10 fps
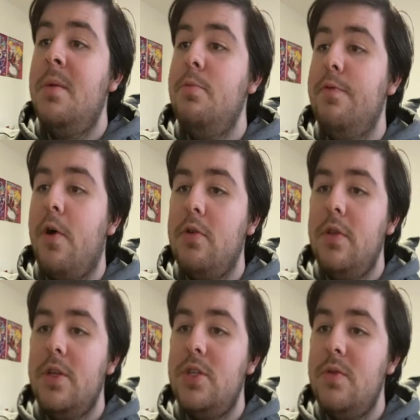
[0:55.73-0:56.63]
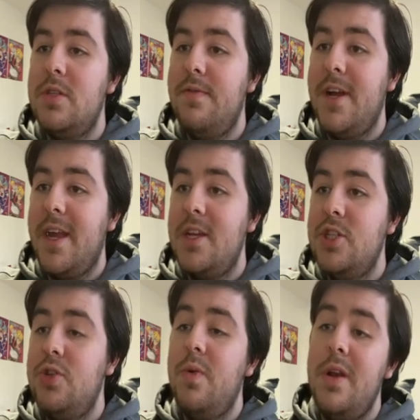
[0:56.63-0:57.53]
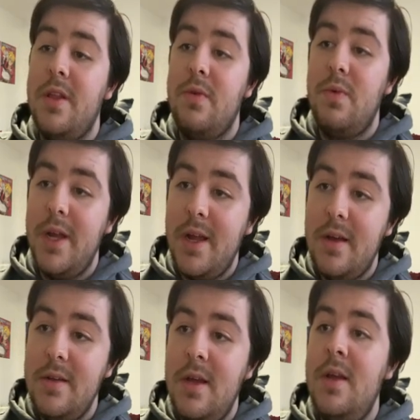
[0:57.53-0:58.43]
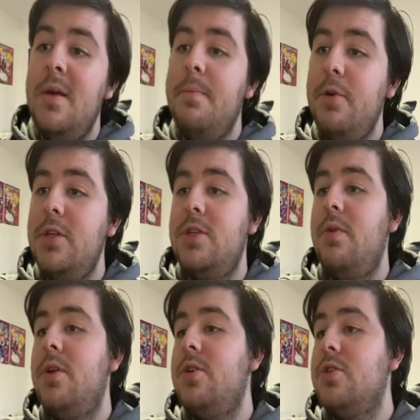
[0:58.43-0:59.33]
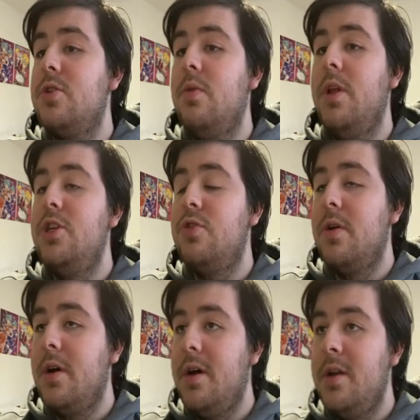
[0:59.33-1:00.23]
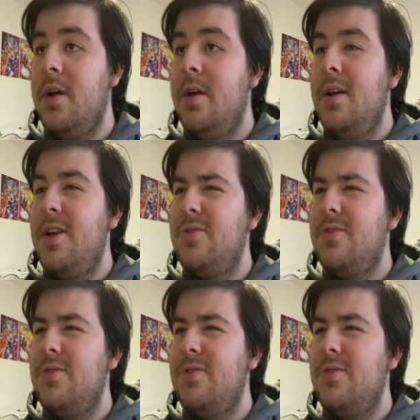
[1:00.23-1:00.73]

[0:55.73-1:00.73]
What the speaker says: move all of this unit's divine gauges to another Rearguard, put this unit into your soul, and draw a card. So